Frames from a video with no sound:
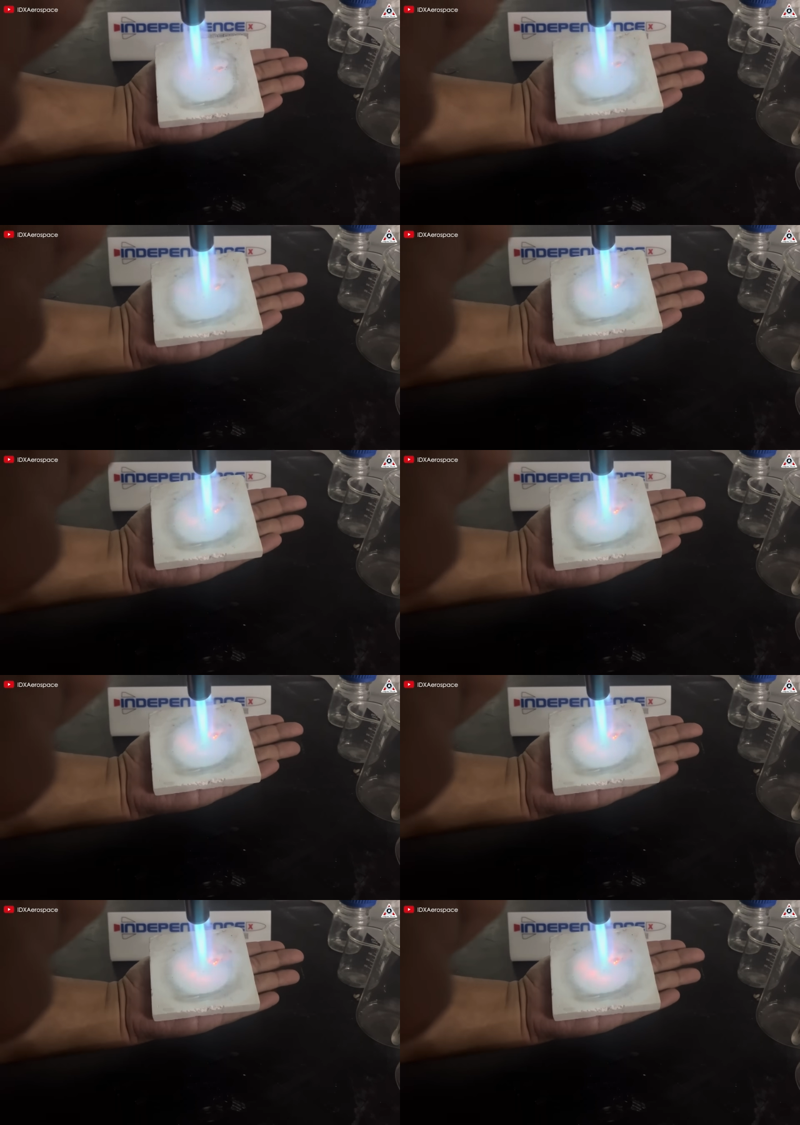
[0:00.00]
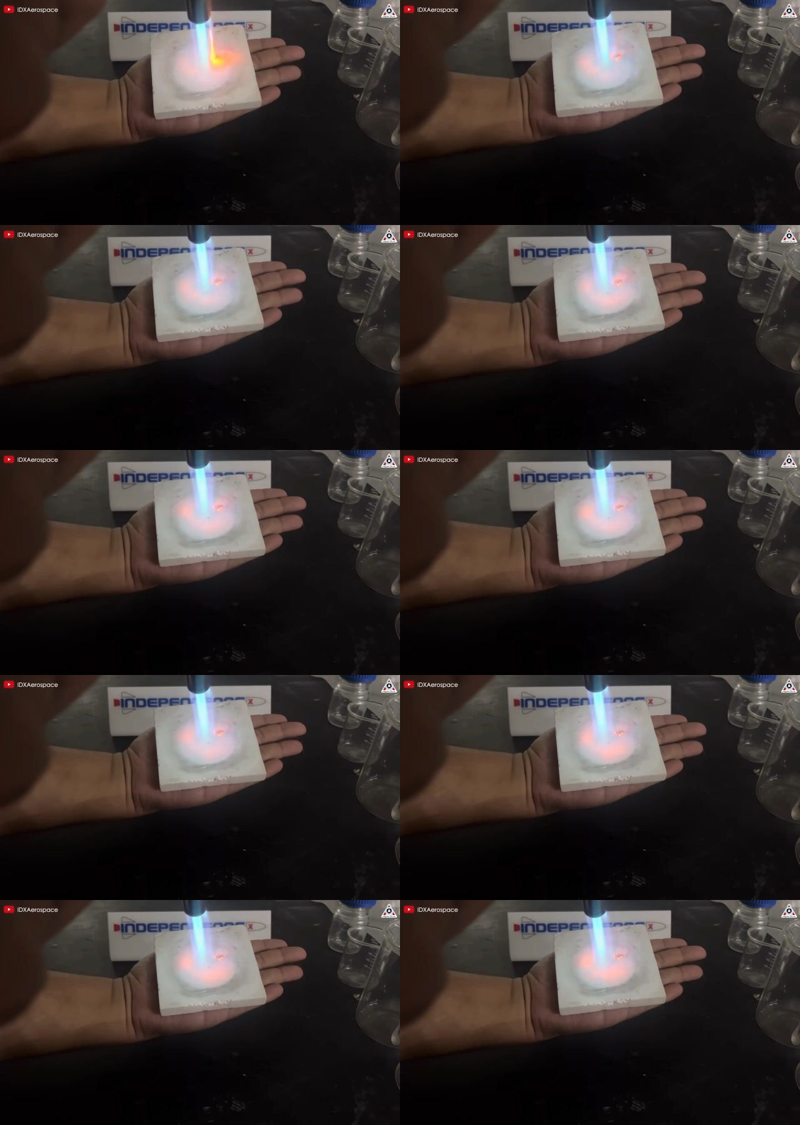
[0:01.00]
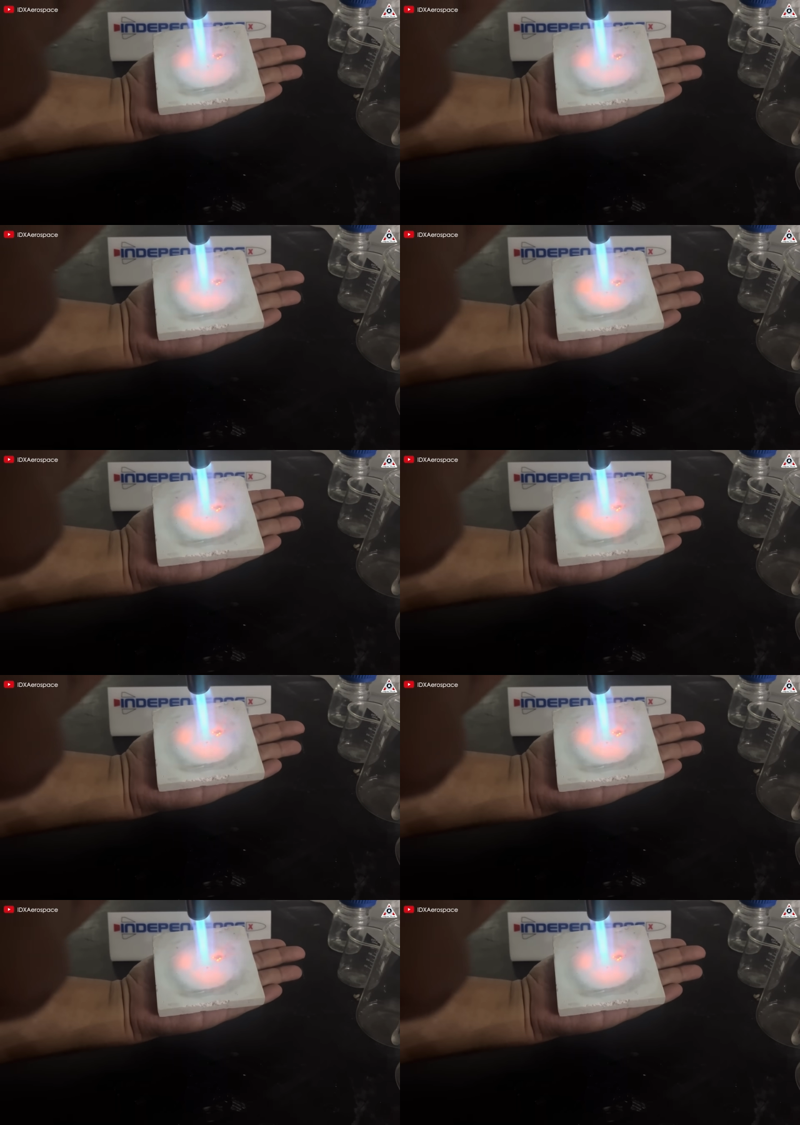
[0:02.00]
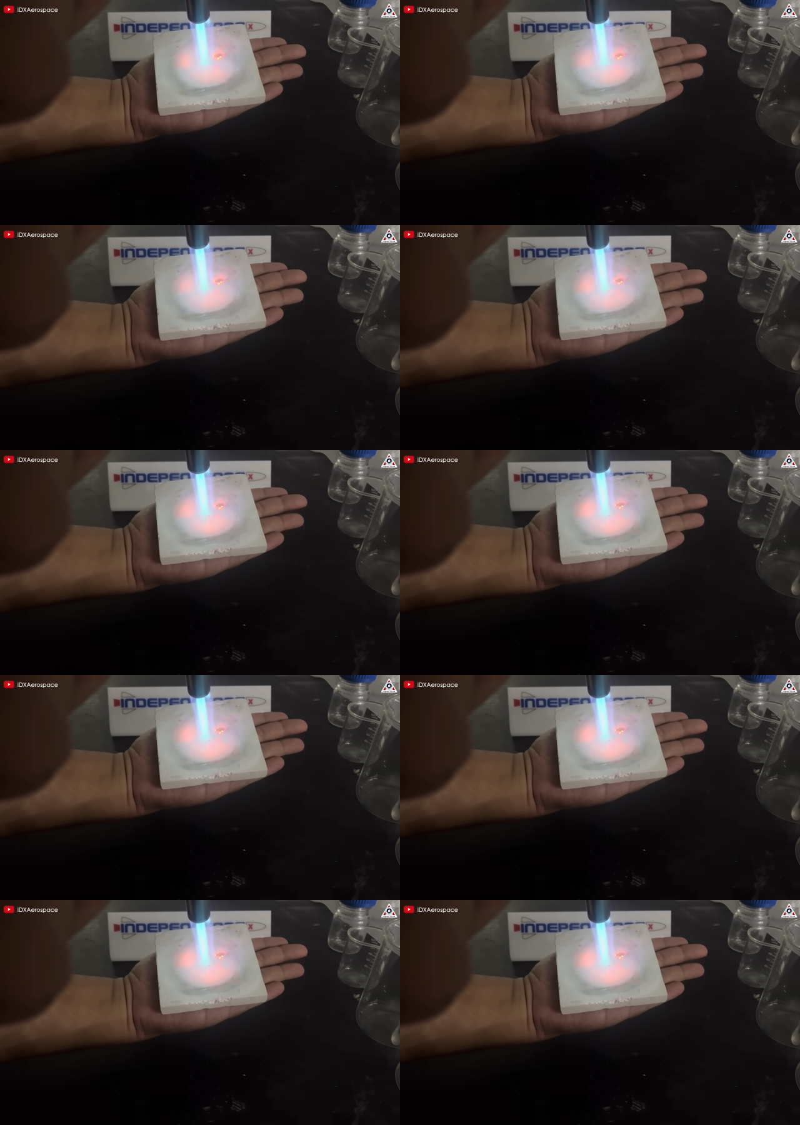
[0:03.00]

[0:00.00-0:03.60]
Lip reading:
No face is visible, so there are no lips to read.